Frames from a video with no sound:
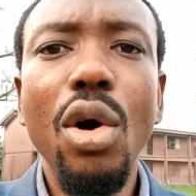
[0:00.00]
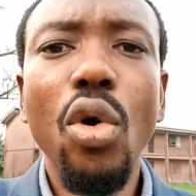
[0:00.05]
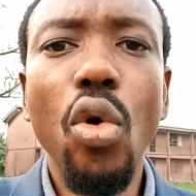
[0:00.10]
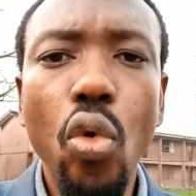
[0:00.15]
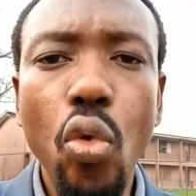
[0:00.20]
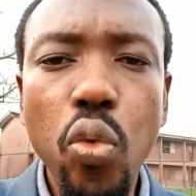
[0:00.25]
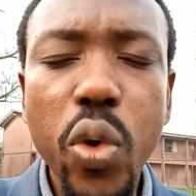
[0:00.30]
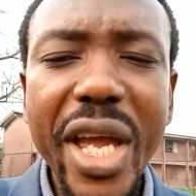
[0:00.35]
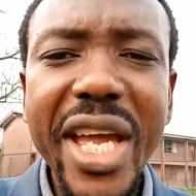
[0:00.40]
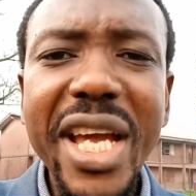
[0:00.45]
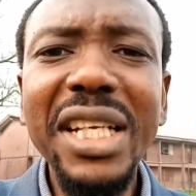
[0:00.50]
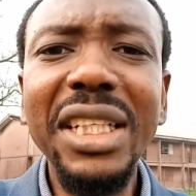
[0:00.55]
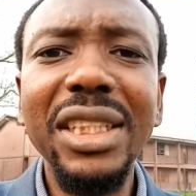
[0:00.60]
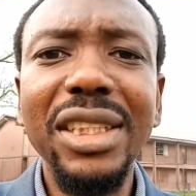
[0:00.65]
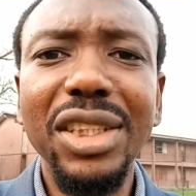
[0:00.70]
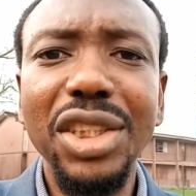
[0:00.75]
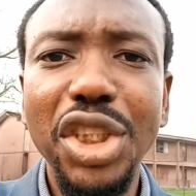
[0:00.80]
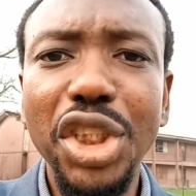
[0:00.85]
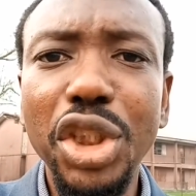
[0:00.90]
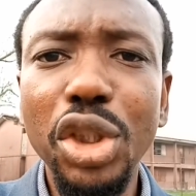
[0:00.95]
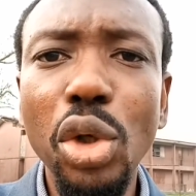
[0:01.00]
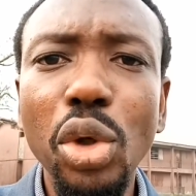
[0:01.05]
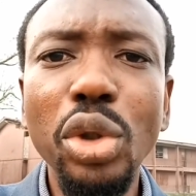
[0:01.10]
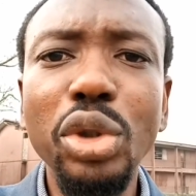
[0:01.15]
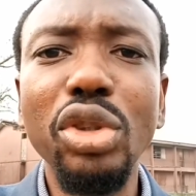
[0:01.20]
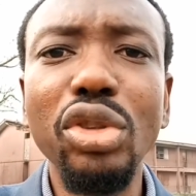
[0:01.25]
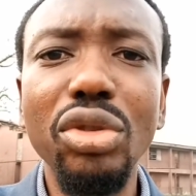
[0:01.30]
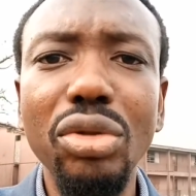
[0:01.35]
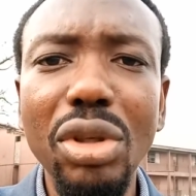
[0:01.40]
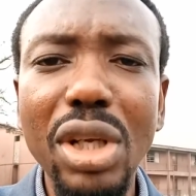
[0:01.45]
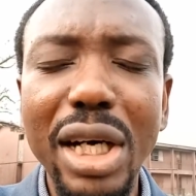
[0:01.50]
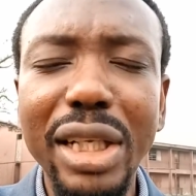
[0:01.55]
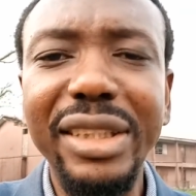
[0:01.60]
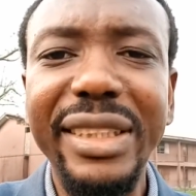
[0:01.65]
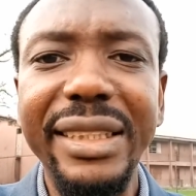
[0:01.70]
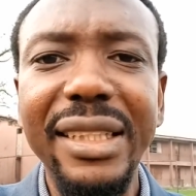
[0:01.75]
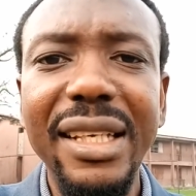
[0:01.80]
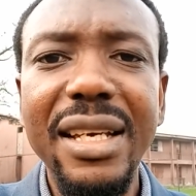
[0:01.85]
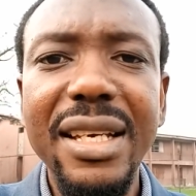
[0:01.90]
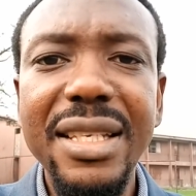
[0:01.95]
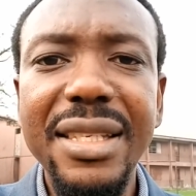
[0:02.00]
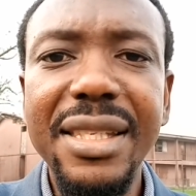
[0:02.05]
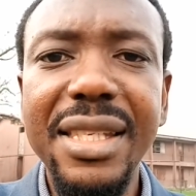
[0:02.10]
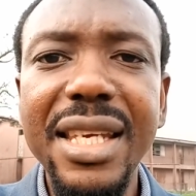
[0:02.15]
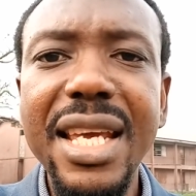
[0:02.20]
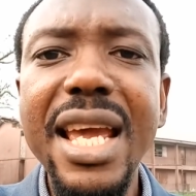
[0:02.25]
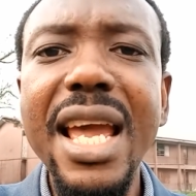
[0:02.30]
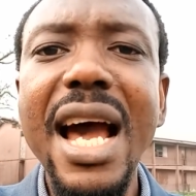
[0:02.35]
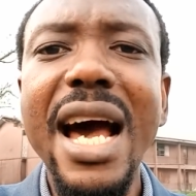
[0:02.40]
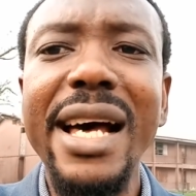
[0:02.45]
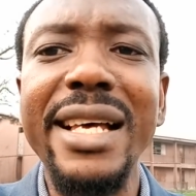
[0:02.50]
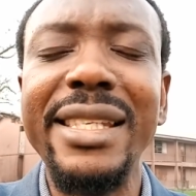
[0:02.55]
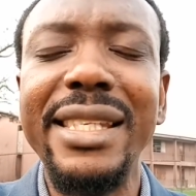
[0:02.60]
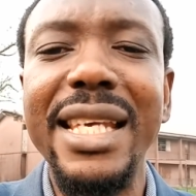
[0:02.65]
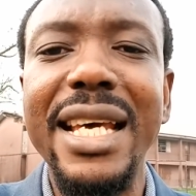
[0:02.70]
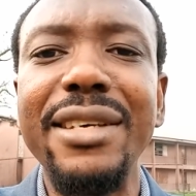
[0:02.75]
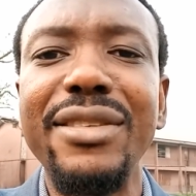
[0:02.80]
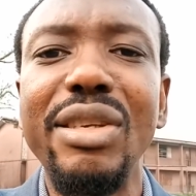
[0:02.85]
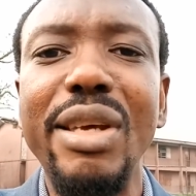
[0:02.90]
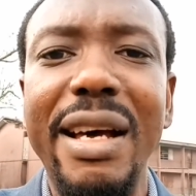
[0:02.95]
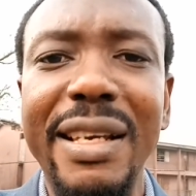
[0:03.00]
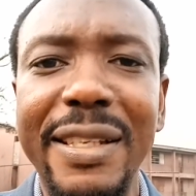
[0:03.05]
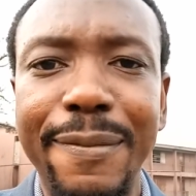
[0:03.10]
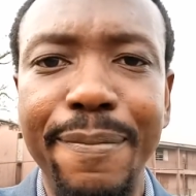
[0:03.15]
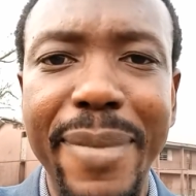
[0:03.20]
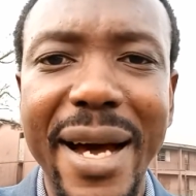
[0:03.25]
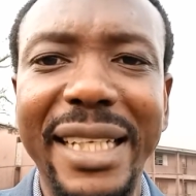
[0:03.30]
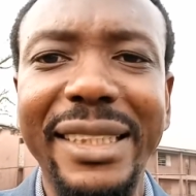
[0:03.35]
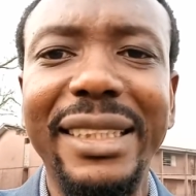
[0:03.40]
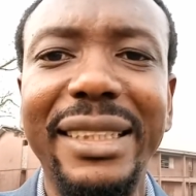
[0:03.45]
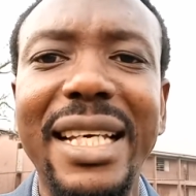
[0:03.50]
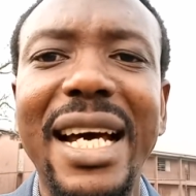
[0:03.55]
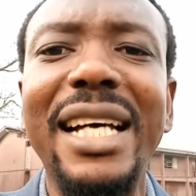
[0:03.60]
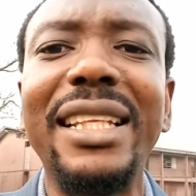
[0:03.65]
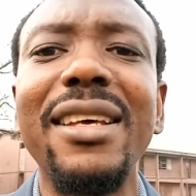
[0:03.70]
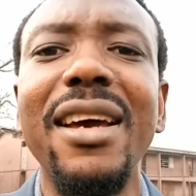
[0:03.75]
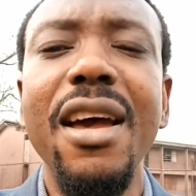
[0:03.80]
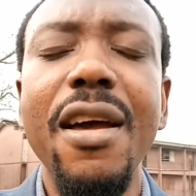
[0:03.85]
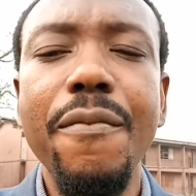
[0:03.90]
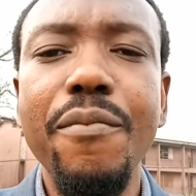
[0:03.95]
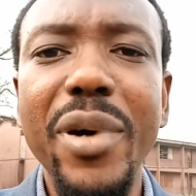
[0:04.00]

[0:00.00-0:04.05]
we should not see ourselves as bastard,